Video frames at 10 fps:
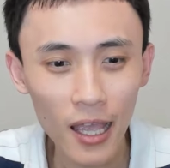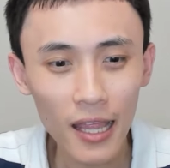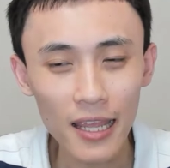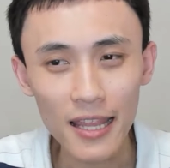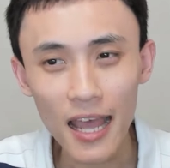
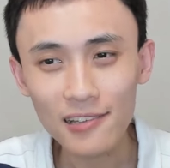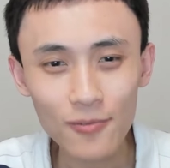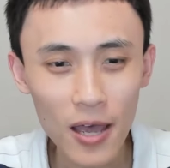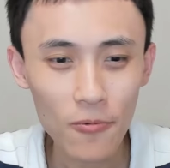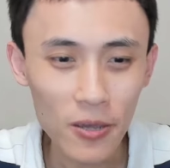The next
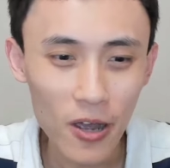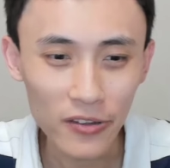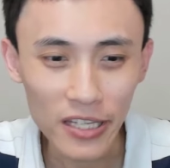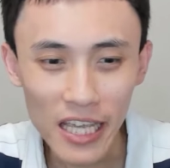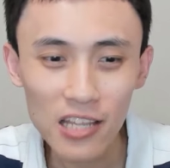one, we will
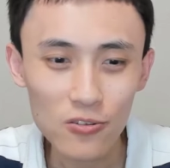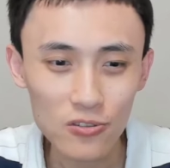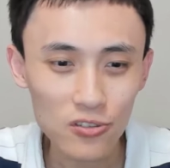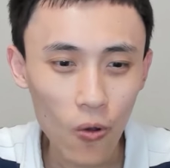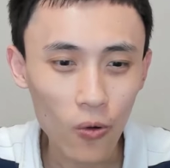need to
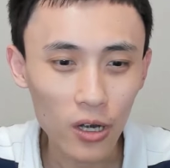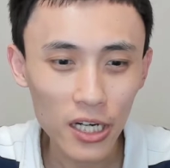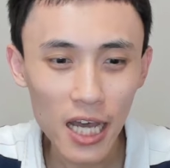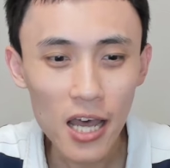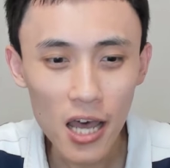
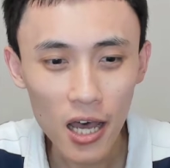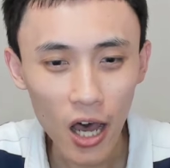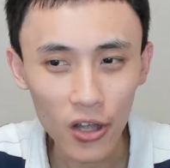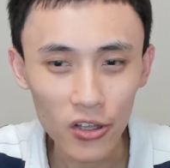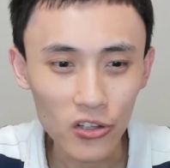sort
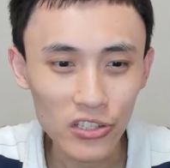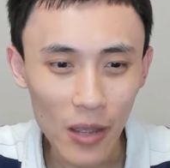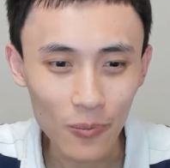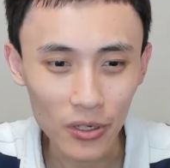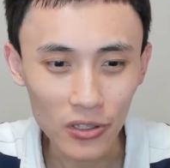all those
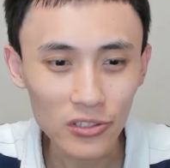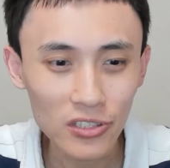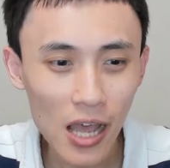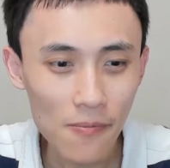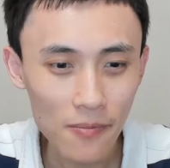numbers.
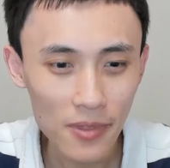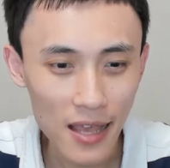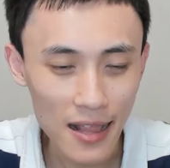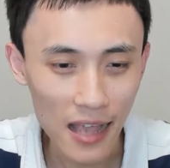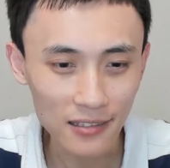Then
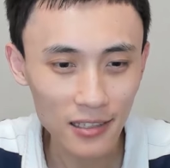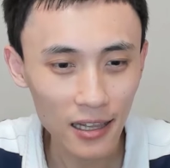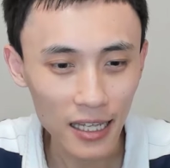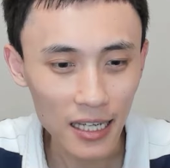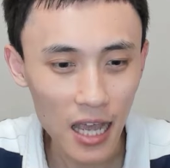let's
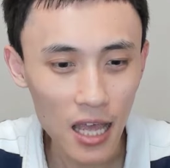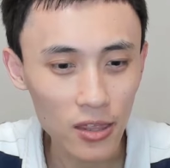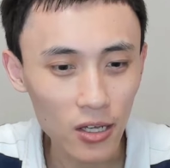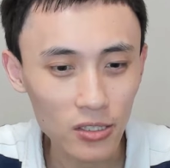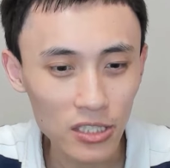click
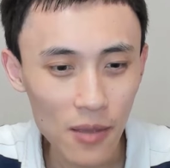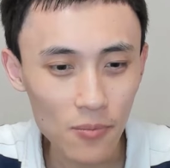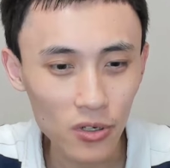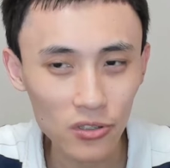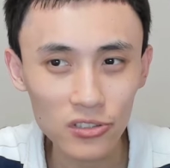on those
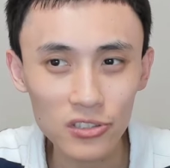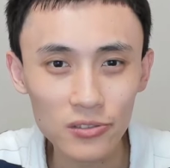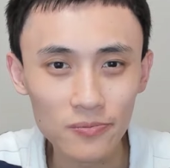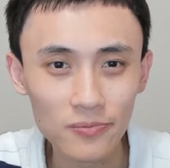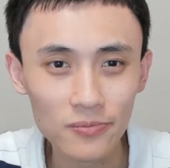
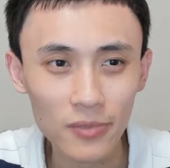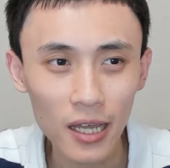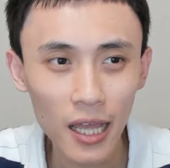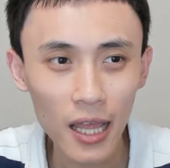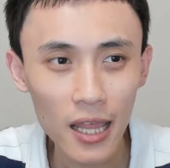numbers.
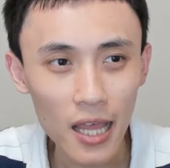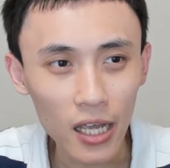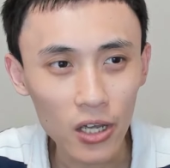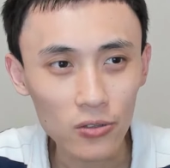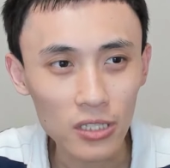
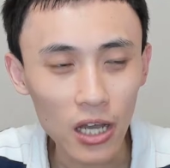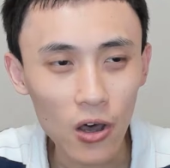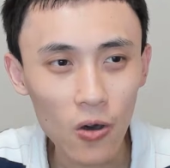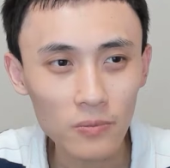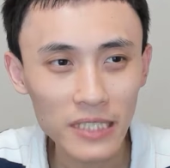Then go to the
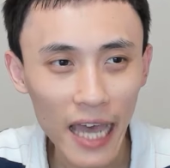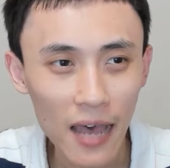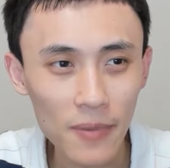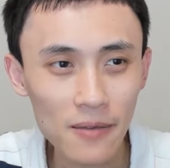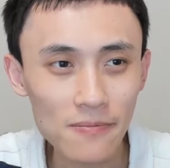Home
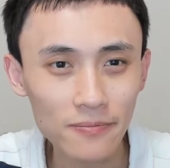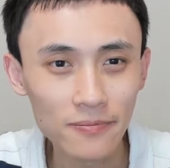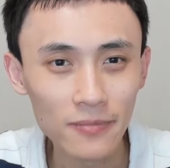tab.